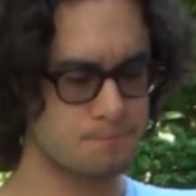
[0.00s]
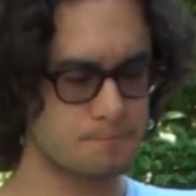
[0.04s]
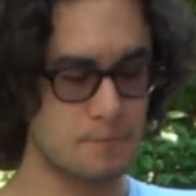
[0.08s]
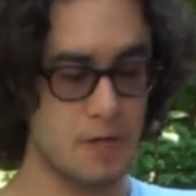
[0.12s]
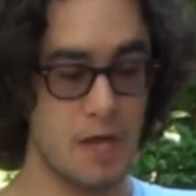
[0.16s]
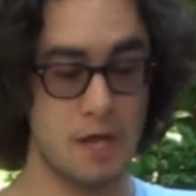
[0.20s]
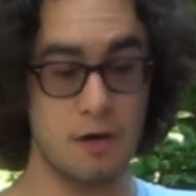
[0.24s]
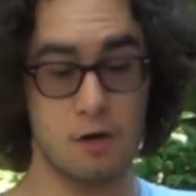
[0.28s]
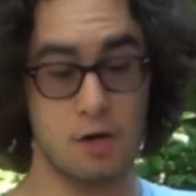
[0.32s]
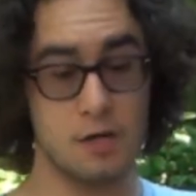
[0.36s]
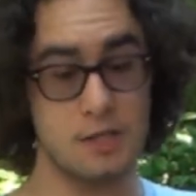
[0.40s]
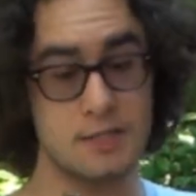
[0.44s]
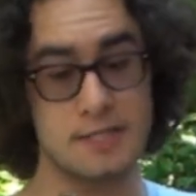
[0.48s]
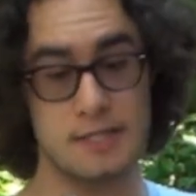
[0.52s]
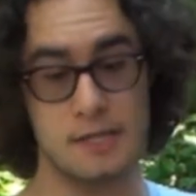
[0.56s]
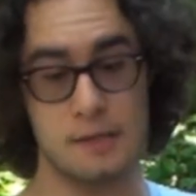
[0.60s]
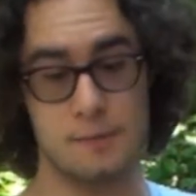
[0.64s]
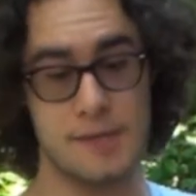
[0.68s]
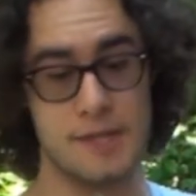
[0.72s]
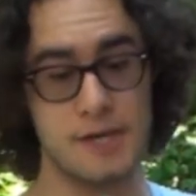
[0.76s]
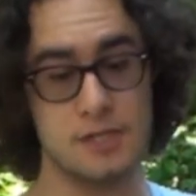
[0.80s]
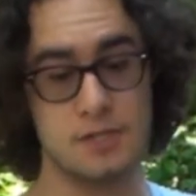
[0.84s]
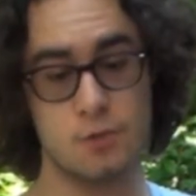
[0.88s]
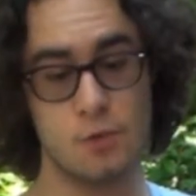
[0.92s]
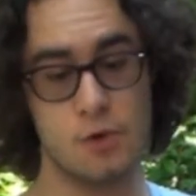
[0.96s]
And honestly, I
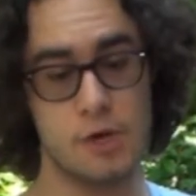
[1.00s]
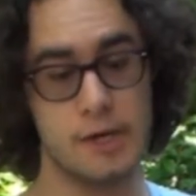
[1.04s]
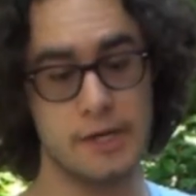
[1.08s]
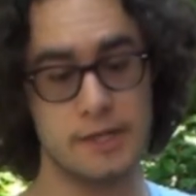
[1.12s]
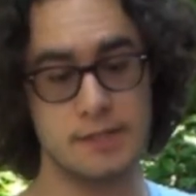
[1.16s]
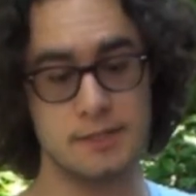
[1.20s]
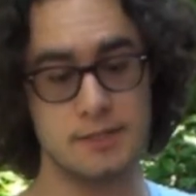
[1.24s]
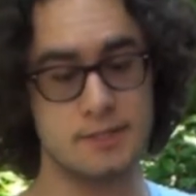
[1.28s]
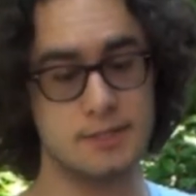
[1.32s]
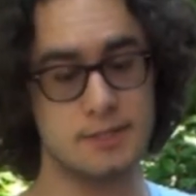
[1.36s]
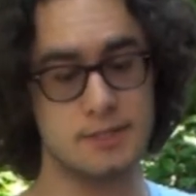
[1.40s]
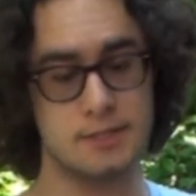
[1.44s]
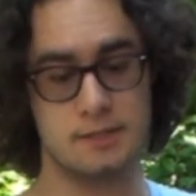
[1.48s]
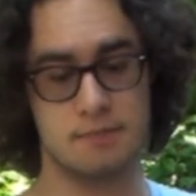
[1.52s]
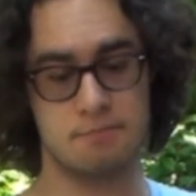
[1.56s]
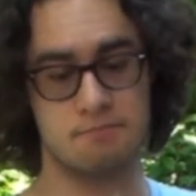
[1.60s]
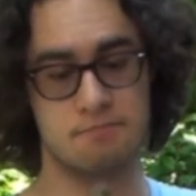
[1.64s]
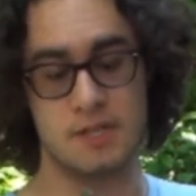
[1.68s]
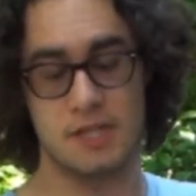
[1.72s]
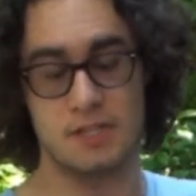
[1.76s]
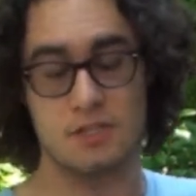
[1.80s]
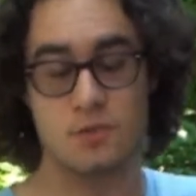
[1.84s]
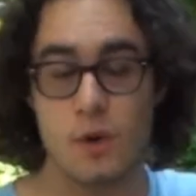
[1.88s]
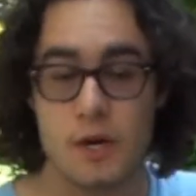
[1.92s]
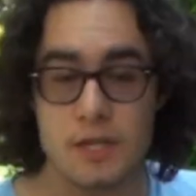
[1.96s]
mean, that's why it's
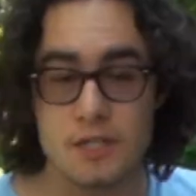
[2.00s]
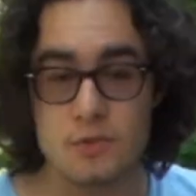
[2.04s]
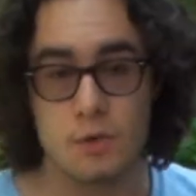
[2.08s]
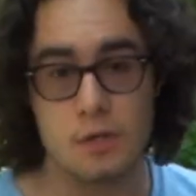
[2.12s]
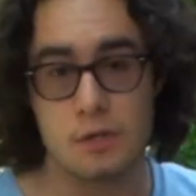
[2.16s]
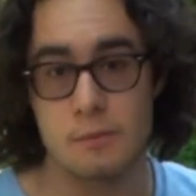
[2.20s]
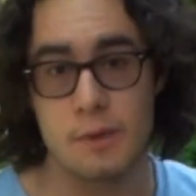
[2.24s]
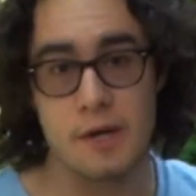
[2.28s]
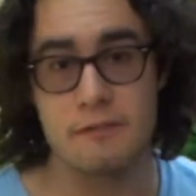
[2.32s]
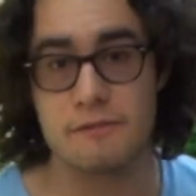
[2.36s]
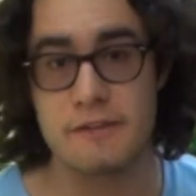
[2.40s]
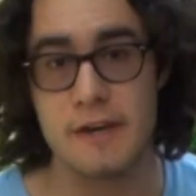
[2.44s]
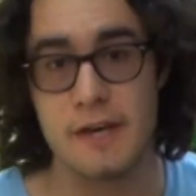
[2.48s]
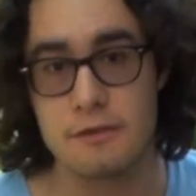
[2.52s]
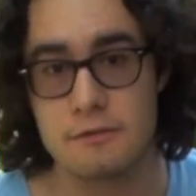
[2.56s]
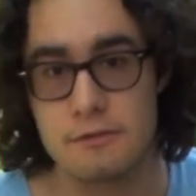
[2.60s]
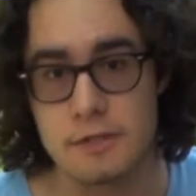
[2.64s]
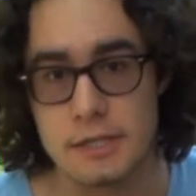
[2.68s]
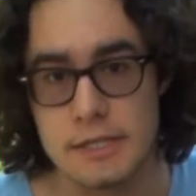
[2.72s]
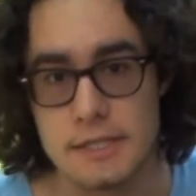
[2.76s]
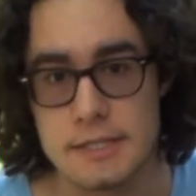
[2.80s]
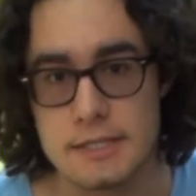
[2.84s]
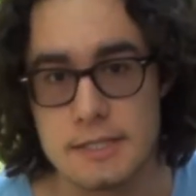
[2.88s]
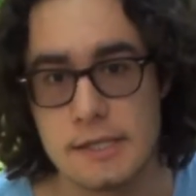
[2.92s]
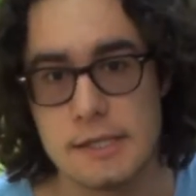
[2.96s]
one of my
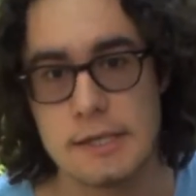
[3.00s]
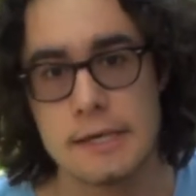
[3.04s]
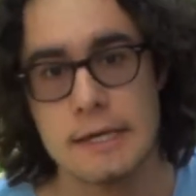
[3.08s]
favorites.